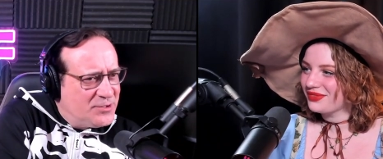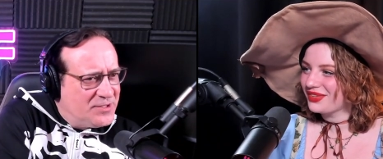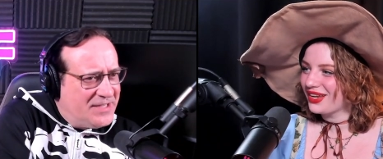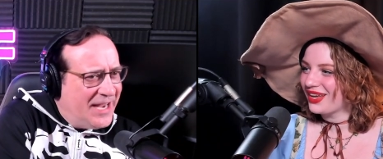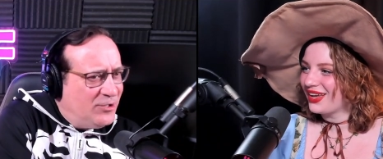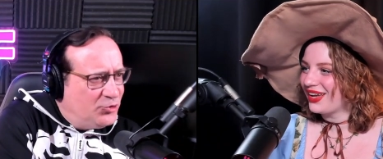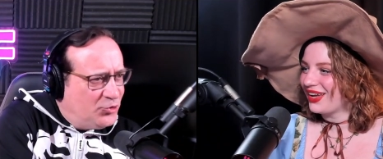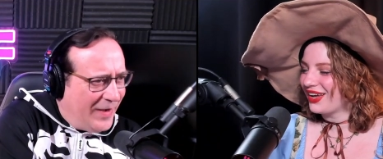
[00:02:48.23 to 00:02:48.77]

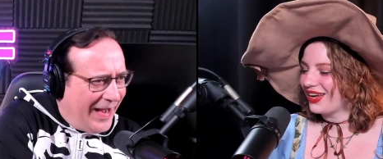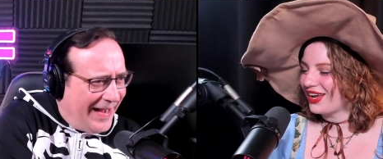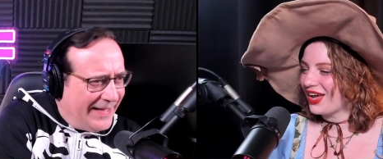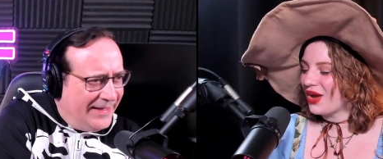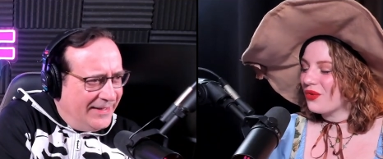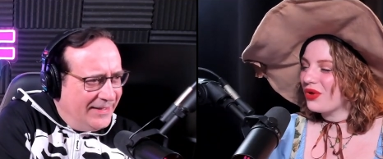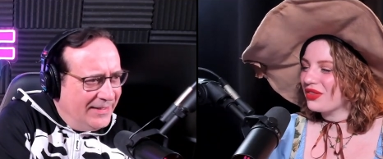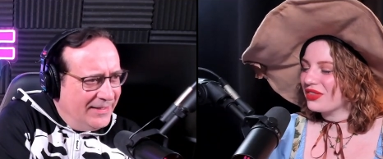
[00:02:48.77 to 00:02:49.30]
Speaker 1: soundtrack.
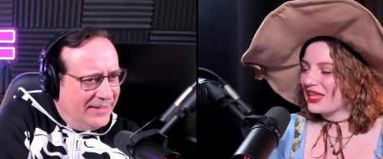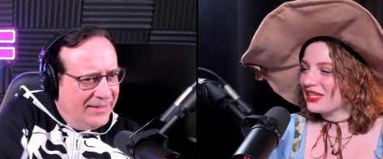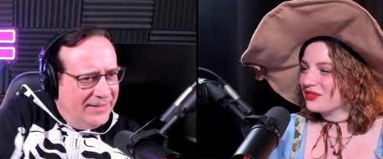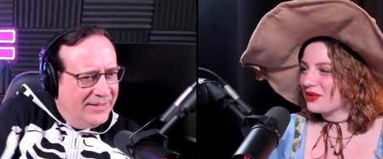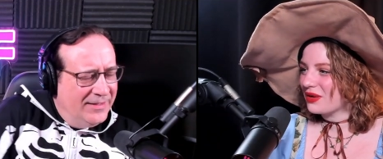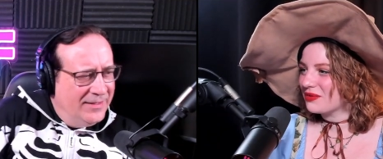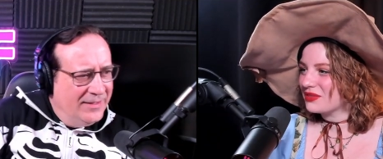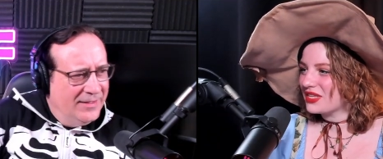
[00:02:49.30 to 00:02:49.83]
Speaker 2: Well, that's
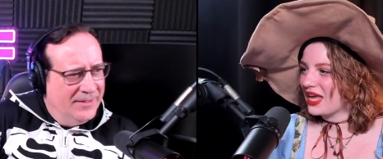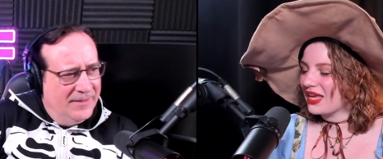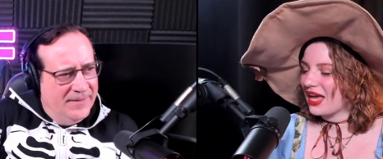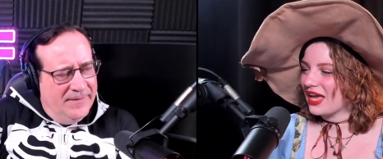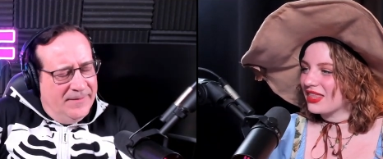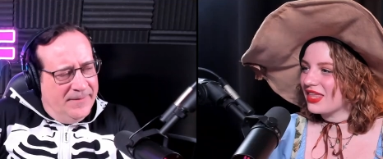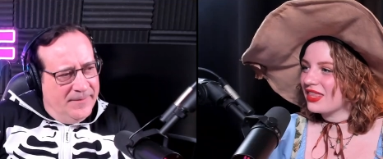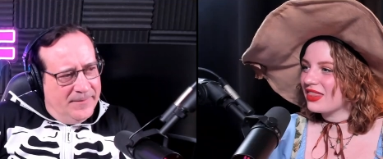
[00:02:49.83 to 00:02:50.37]
what I'm saying.
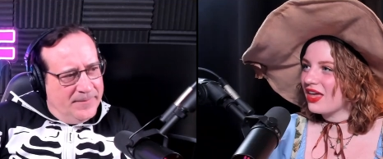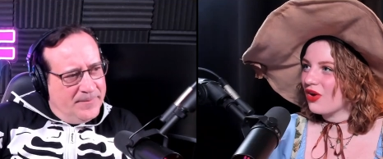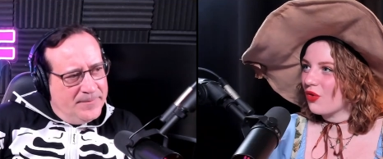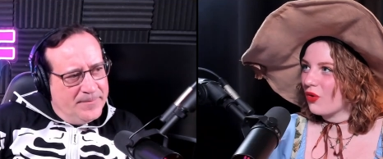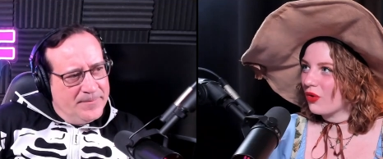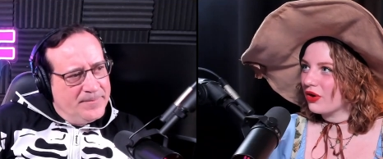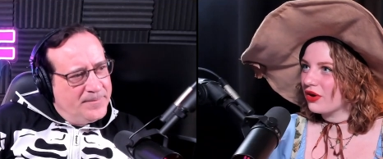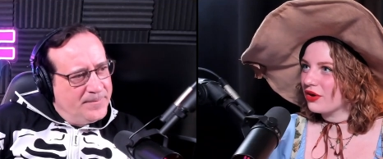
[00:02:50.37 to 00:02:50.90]
I think that
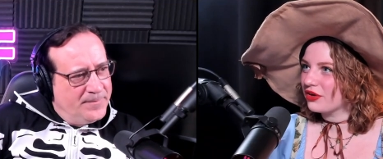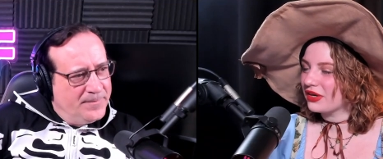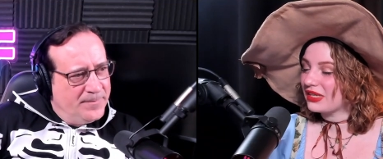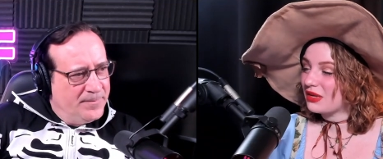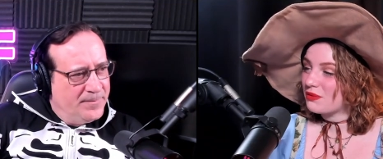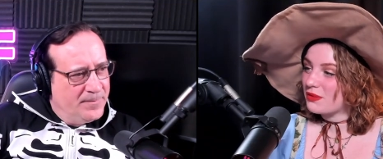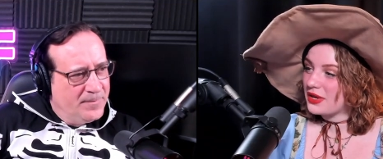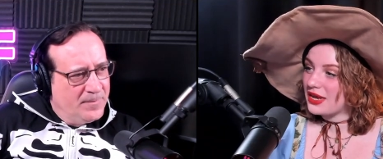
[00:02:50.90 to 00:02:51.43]
horror
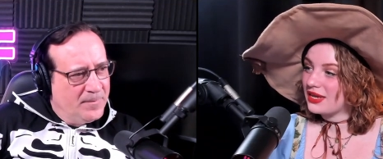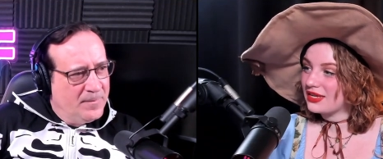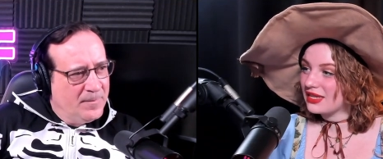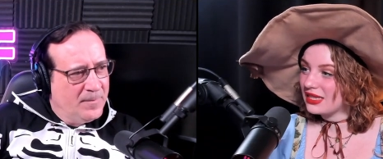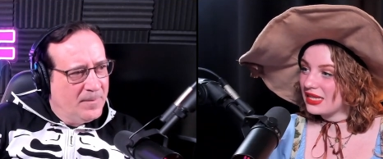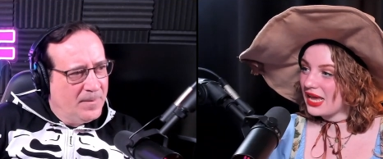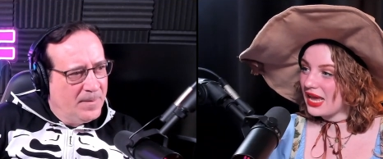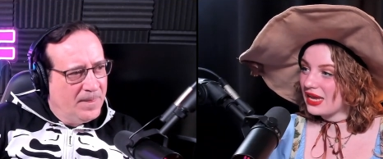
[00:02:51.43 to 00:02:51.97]
really peaked in
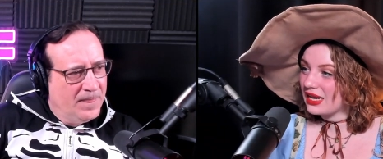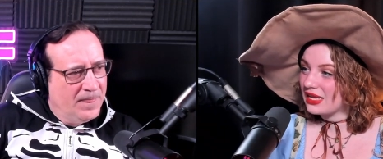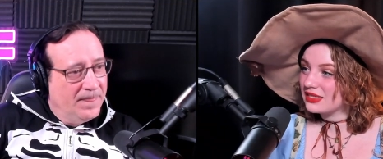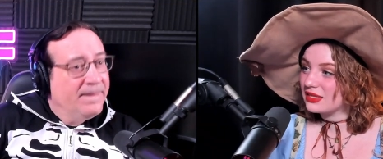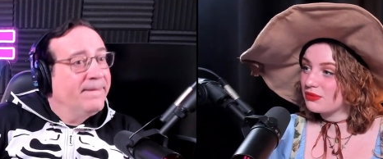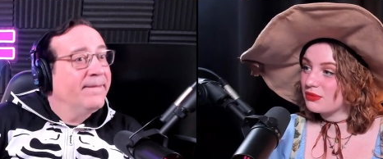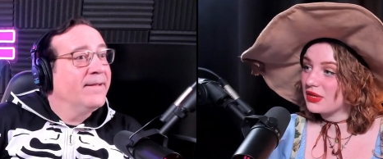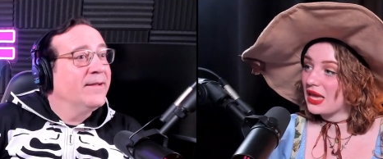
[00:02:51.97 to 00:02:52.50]
the 80s
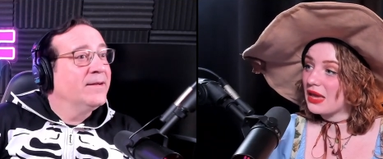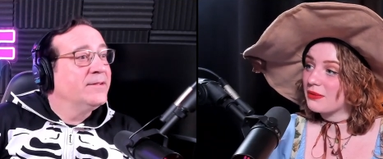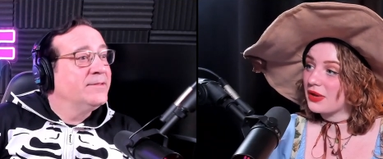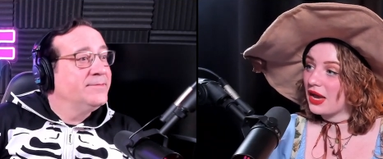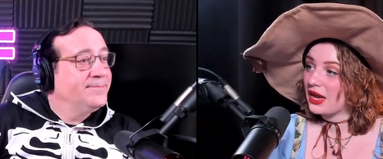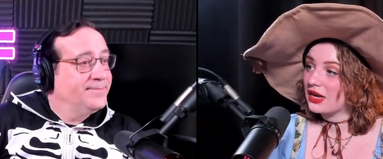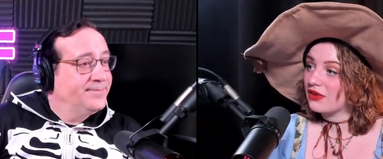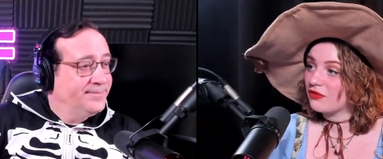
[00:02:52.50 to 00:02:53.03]
and became
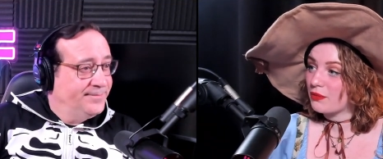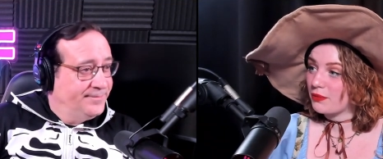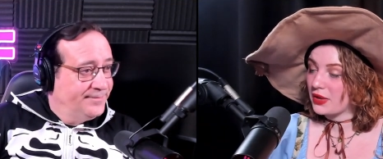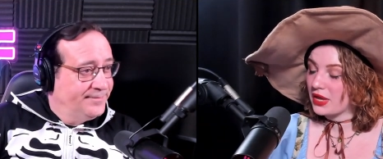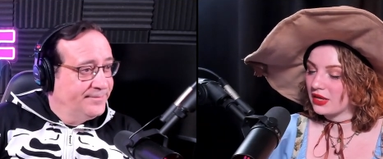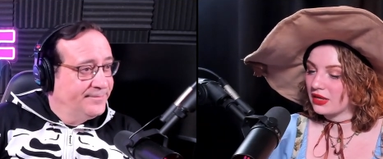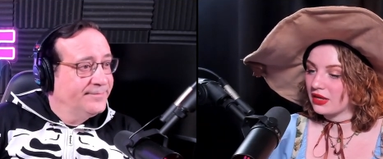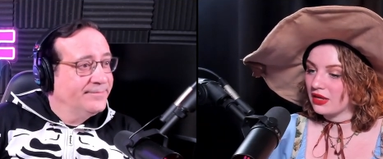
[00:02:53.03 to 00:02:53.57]
kind of a
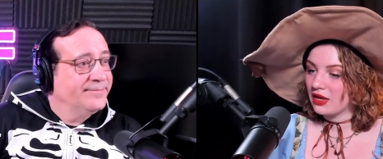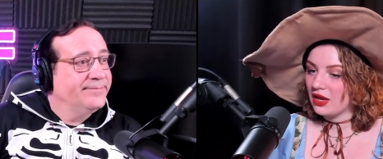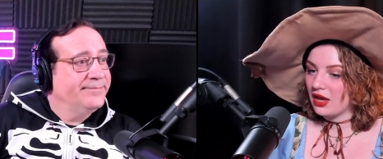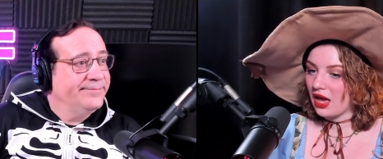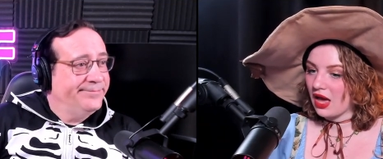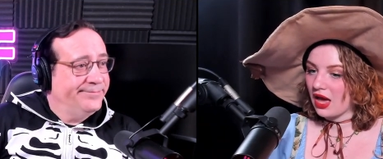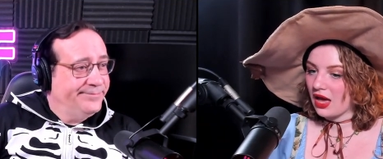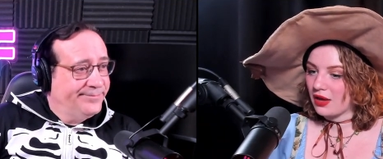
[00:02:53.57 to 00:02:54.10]
big.
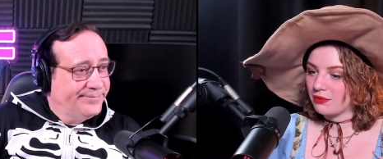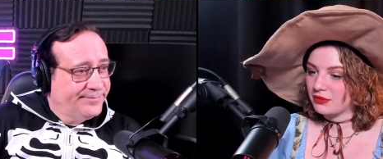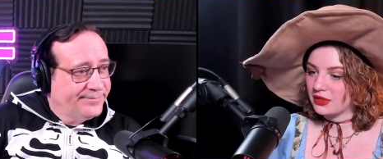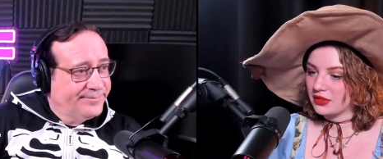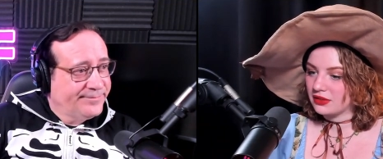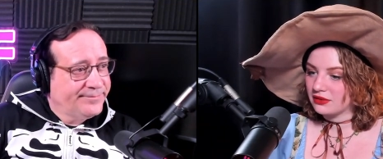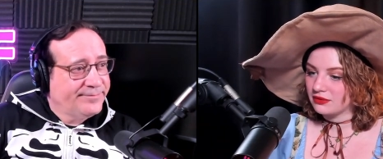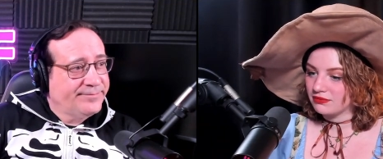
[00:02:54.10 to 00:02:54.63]
Um,